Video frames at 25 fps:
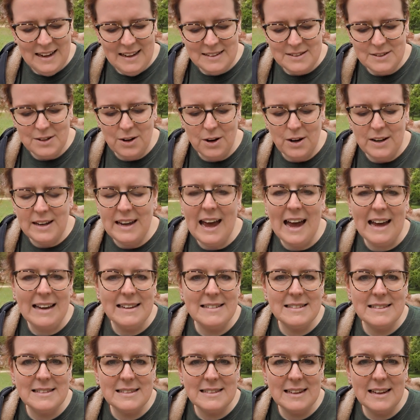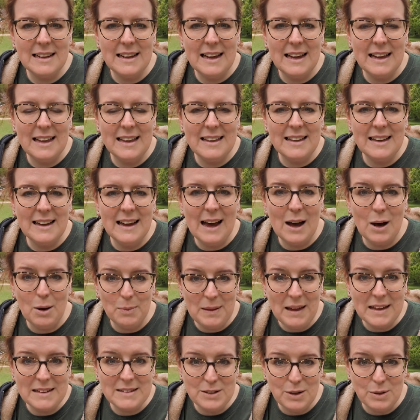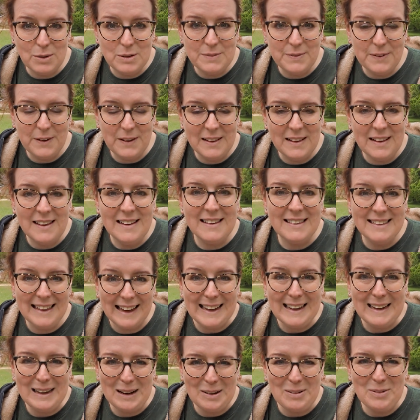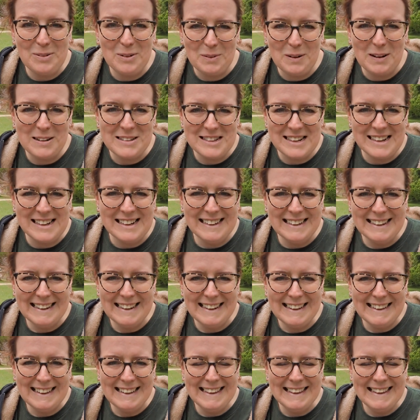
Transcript: So yes, I hope that's useful. Thank you for watching.